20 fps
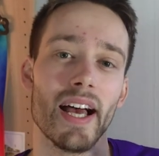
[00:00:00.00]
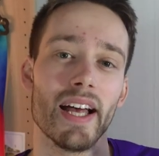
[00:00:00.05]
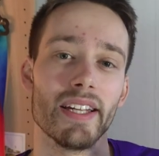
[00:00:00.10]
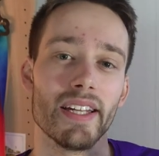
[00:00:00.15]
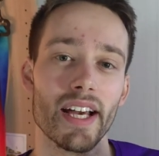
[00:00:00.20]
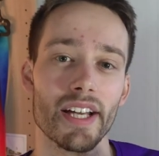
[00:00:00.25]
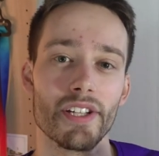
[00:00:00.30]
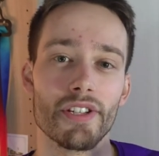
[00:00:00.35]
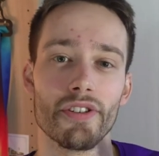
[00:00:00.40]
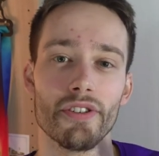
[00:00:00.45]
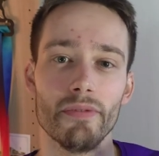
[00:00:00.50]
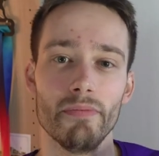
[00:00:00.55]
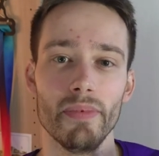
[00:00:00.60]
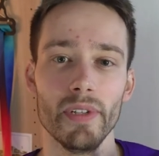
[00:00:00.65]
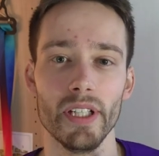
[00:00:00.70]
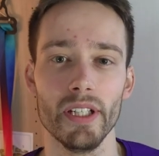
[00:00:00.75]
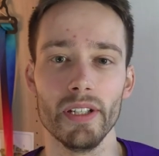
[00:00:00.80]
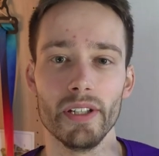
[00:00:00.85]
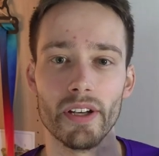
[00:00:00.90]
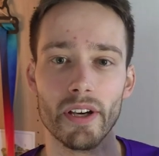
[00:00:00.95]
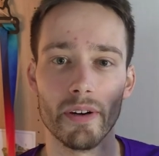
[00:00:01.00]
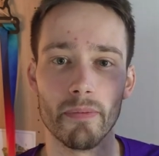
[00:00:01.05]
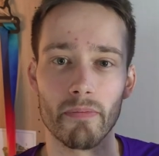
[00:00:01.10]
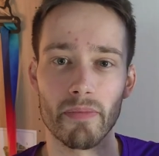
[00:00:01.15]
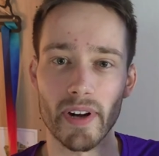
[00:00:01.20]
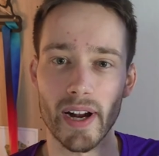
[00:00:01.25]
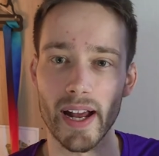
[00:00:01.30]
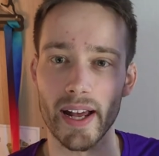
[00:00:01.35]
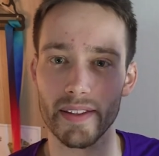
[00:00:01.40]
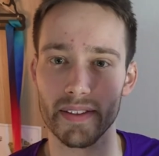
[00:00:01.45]
and that should be the
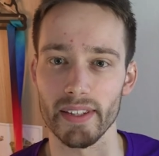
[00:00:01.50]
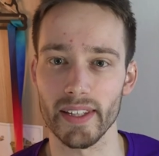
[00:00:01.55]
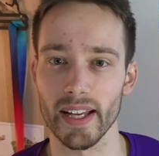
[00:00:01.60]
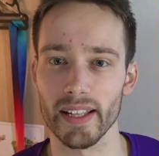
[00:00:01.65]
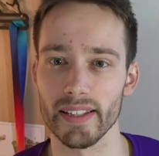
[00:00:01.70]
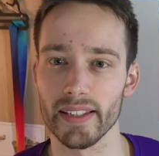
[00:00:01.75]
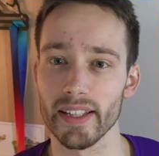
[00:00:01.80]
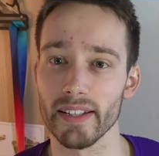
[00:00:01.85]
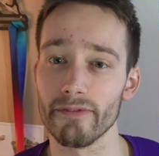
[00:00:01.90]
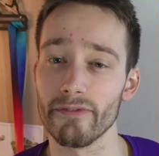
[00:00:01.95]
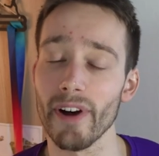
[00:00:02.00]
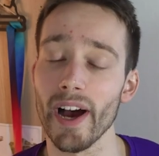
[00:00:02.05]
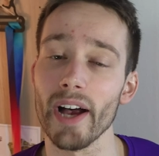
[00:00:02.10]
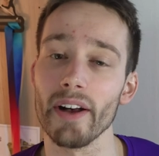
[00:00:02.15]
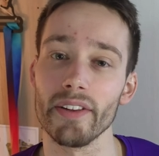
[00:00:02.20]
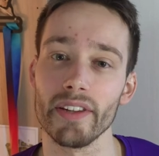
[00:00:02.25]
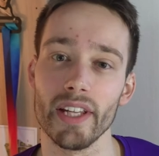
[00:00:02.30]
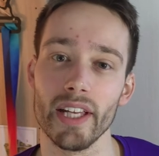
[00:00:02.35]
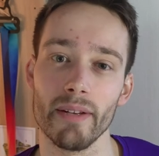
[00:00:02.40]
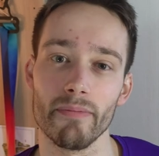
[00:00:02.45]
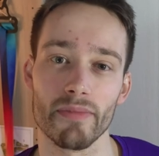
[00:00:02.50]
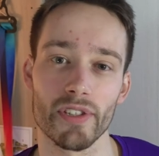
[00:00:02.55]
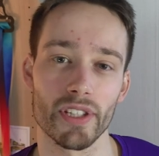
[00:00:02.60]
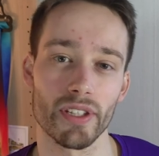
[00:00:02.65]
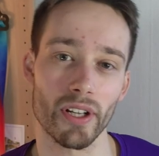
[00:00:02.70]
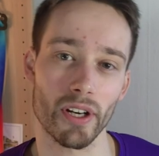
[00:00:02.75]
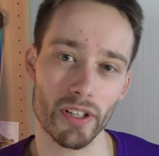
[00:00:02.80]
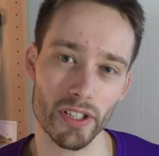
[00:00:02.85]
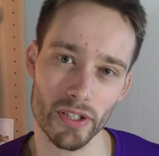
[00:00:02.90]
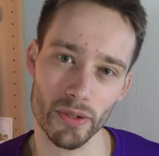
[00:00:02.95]
brand that the file name
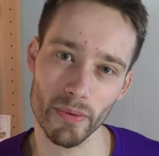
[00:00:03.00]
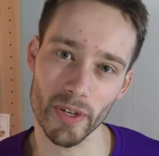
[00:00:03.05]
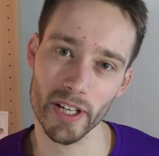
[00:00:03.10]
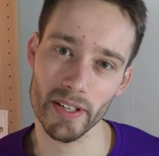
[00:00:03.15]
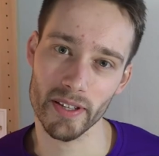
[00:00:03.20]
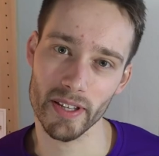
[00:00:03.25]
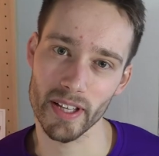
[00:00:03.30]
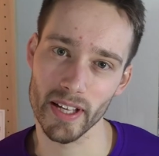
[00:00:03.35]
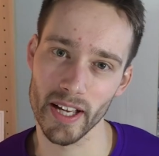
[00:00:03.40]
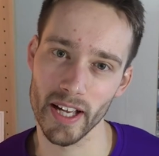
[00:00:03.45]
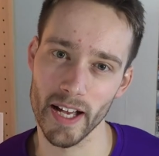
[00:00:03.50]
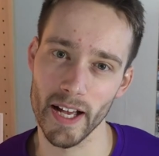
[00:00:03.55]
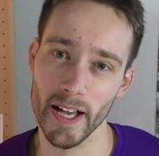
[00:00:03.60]
starts with.